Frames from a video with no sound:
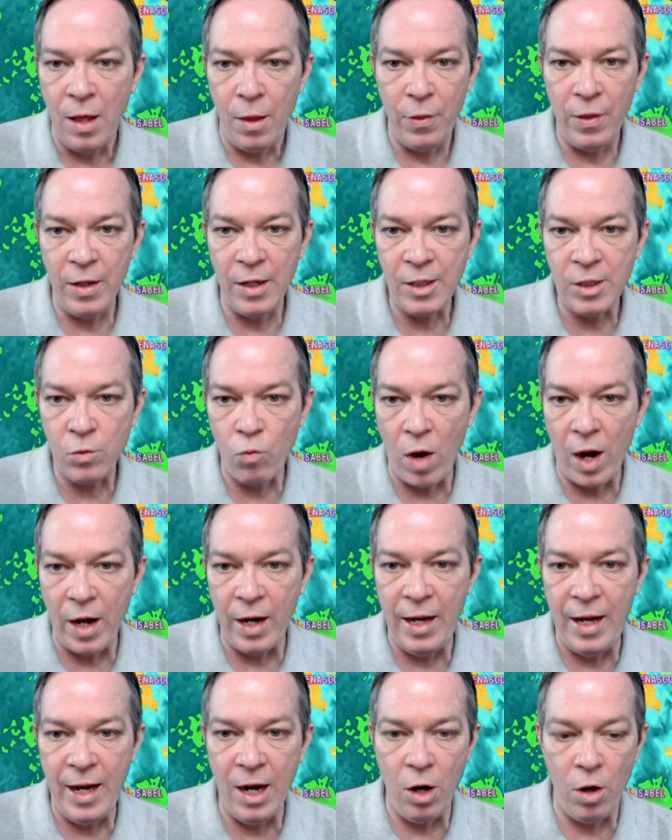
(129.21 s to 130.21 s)
This right
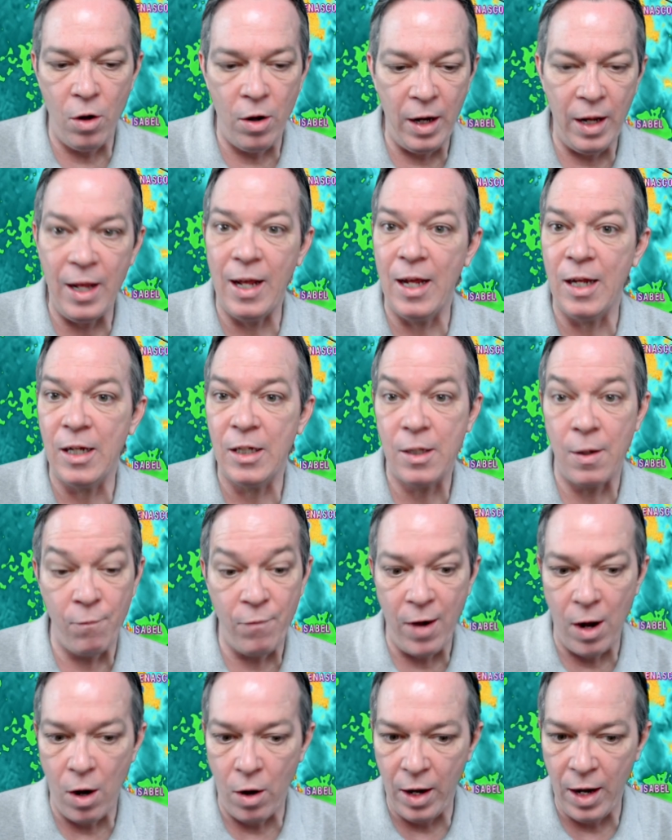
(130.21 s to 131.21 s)
here is some
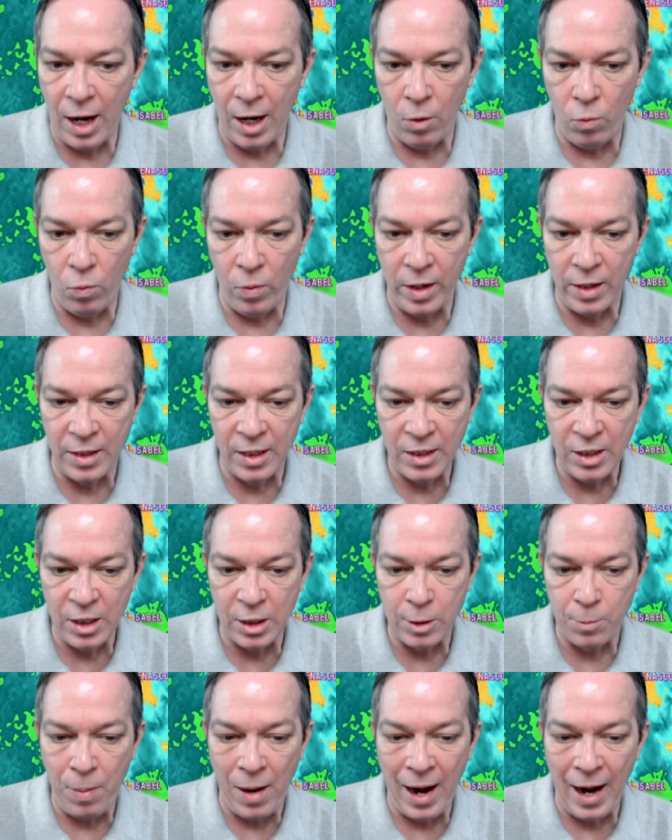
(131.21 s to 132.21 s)
very high winds. This
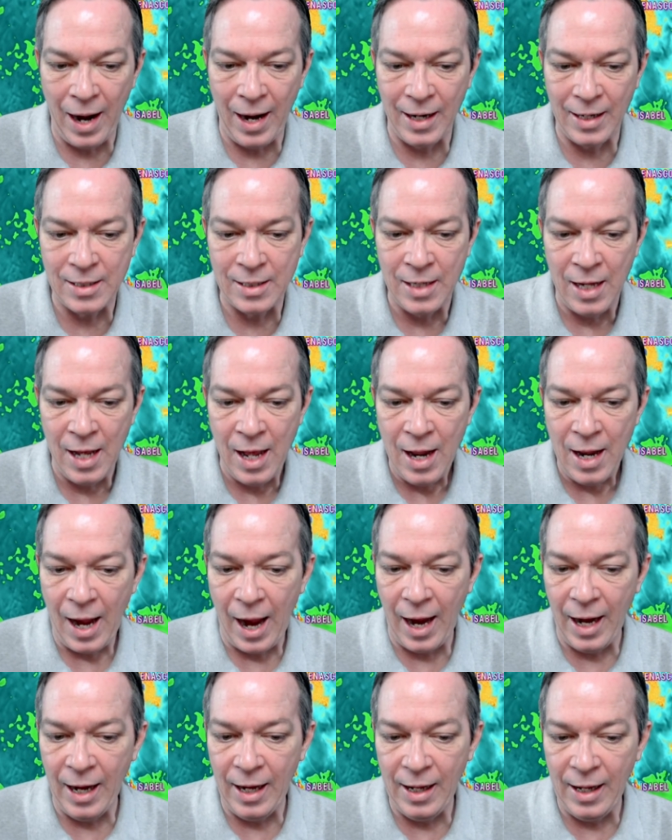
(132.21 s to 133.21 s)
is past
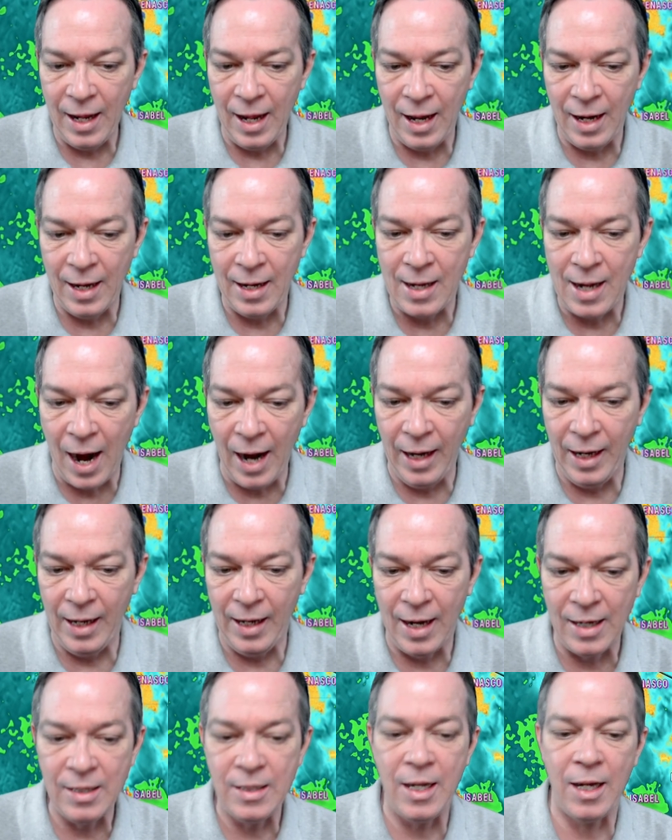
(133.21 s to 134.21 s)
80 and 90.
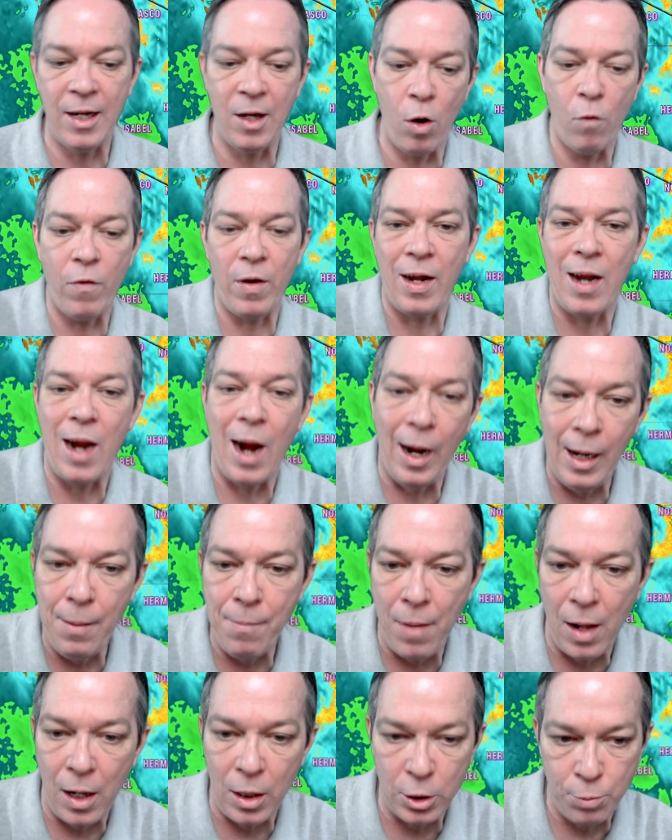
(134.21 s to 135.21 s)
That's getting over 90
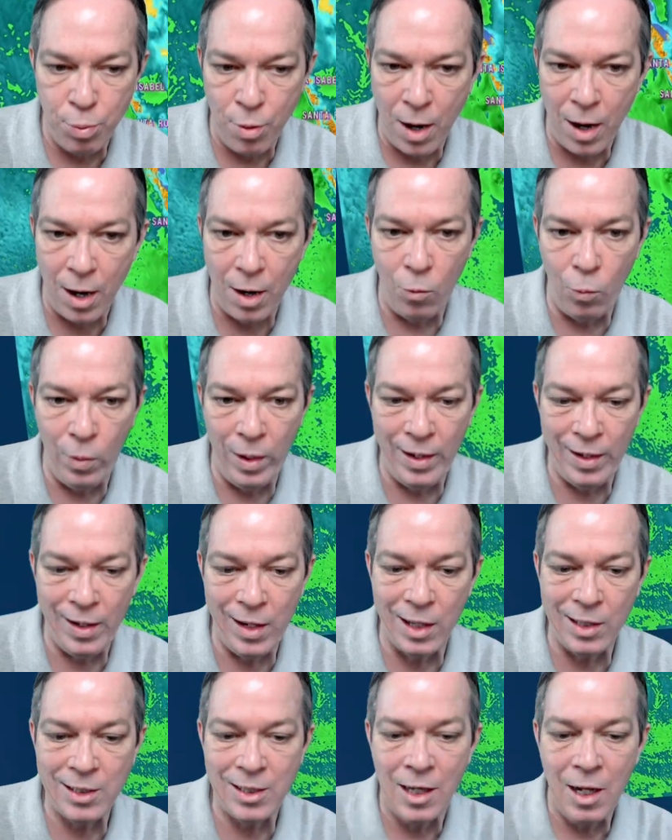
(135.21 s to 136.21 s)
miles per hour wind
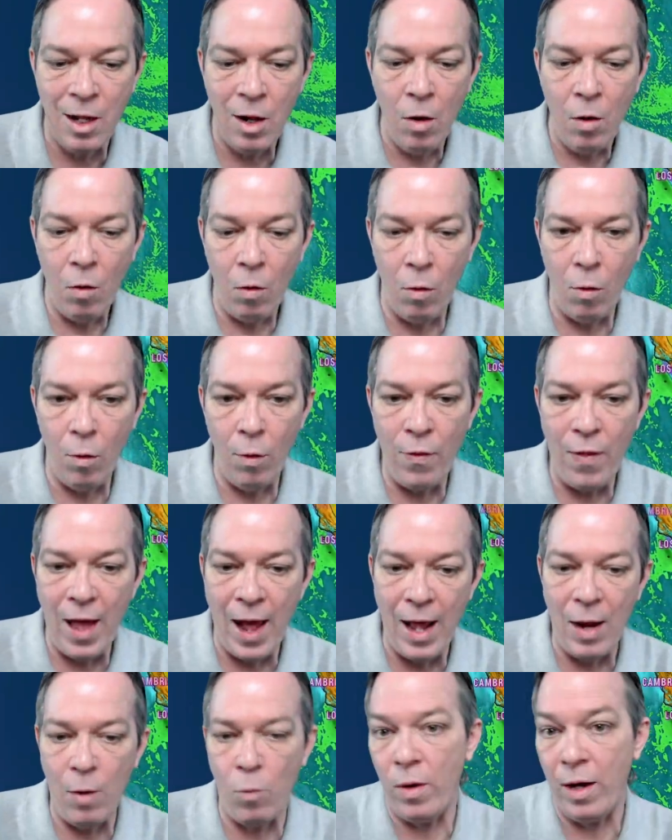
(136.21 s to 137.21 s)
gusts on
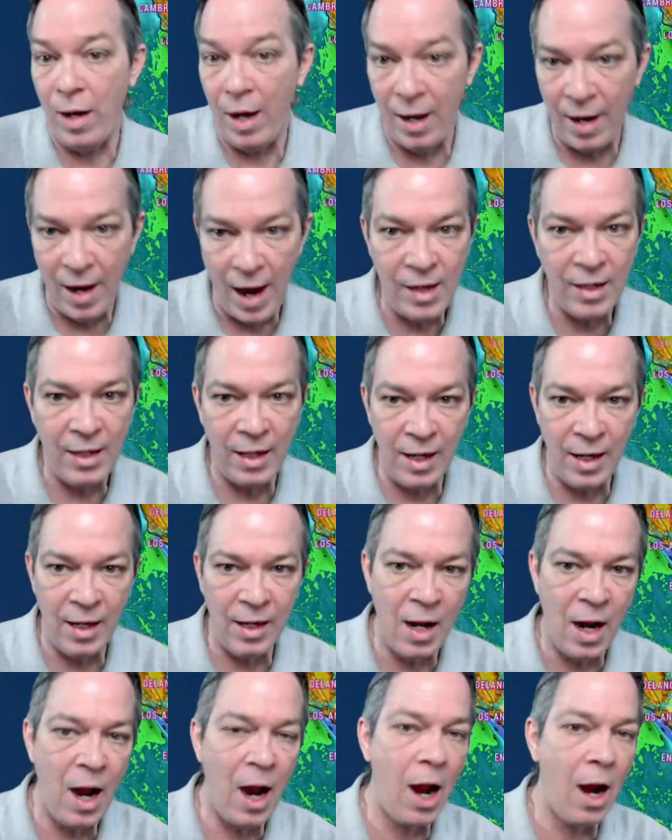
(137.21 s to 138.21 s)
that one. And that's in
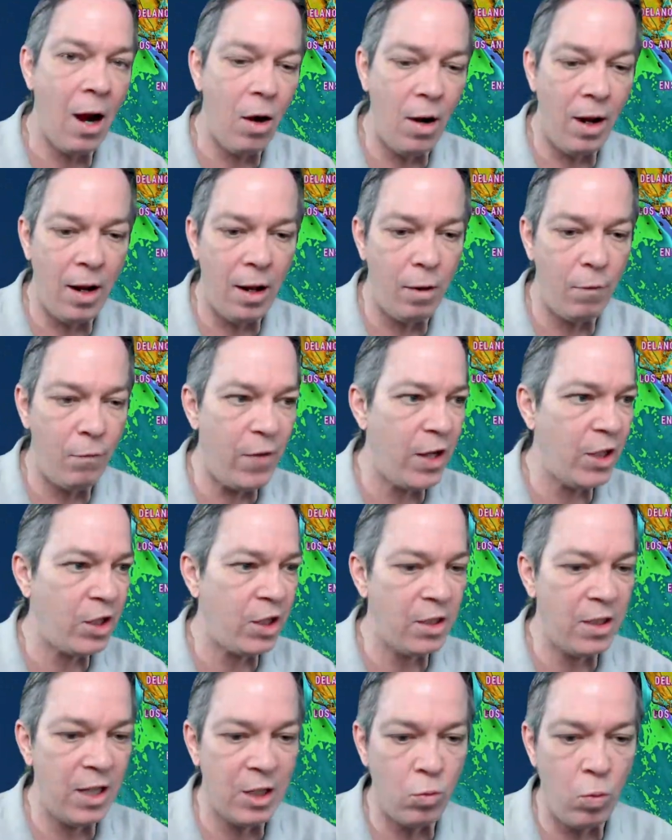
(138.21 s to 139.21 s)
the higher
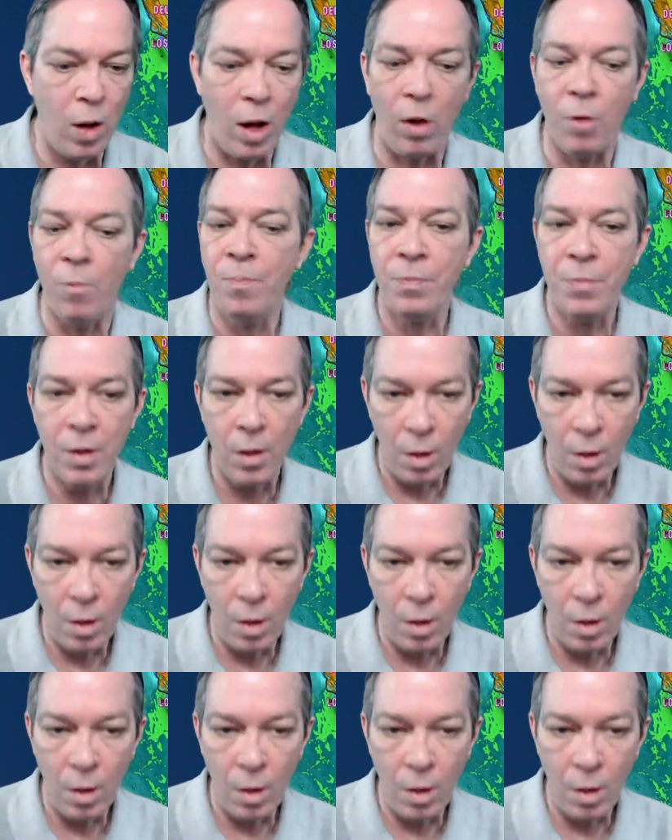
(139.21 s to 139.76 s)
elevations as well.